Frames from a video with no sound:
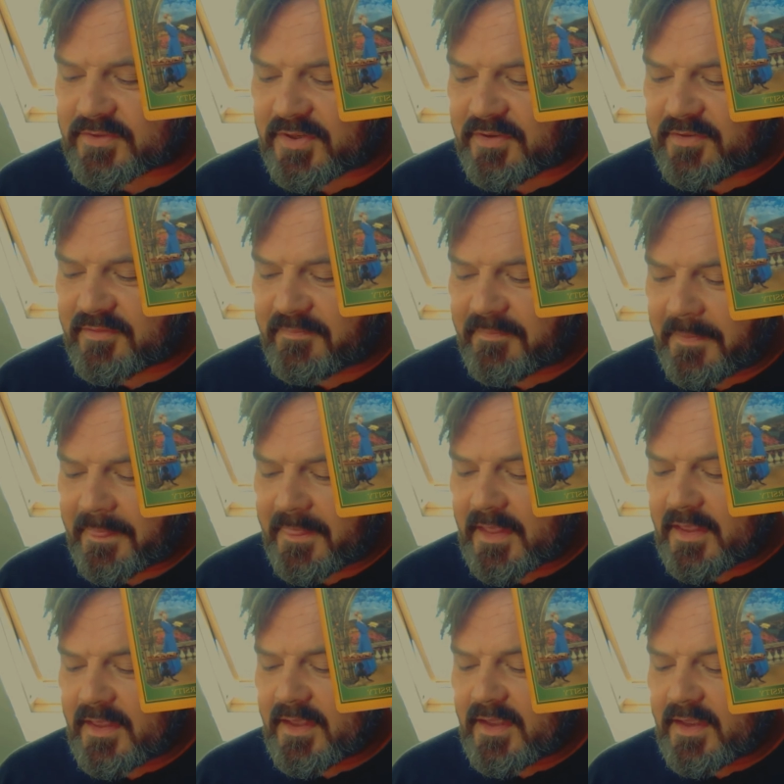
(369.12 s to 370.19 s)
you.
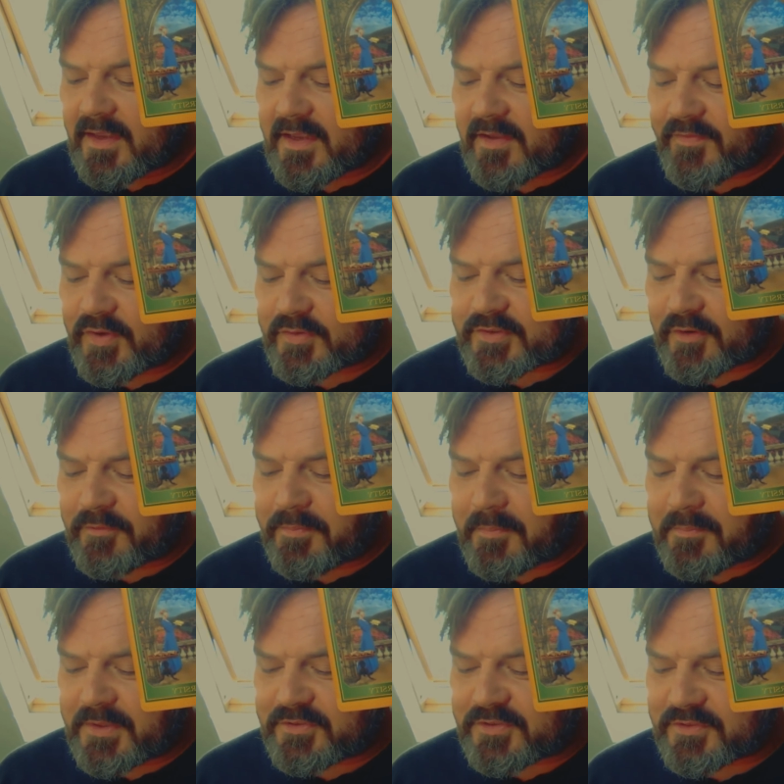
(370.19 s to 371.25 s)
Give yourself
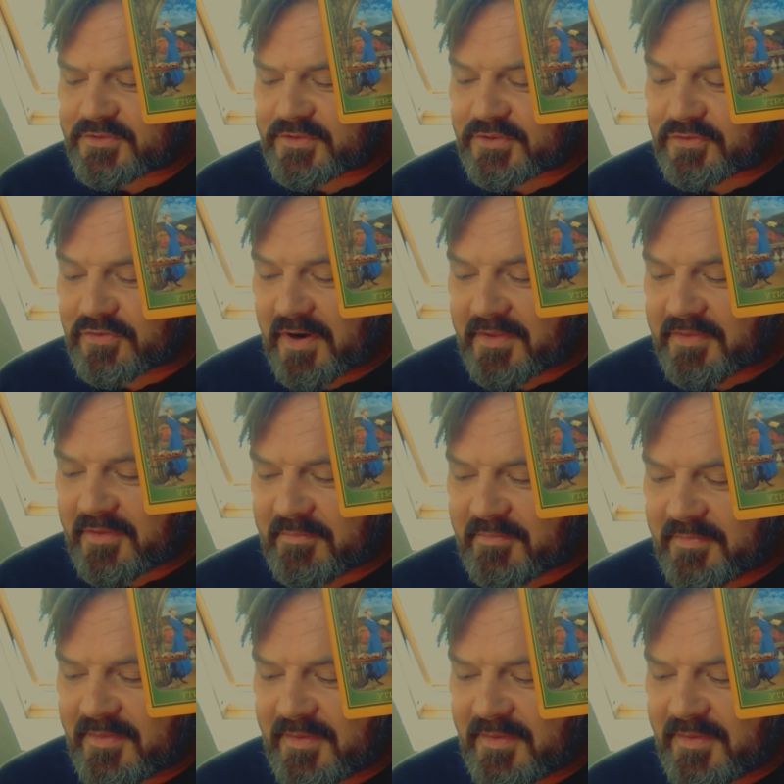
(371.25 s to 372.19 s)
permission to try them.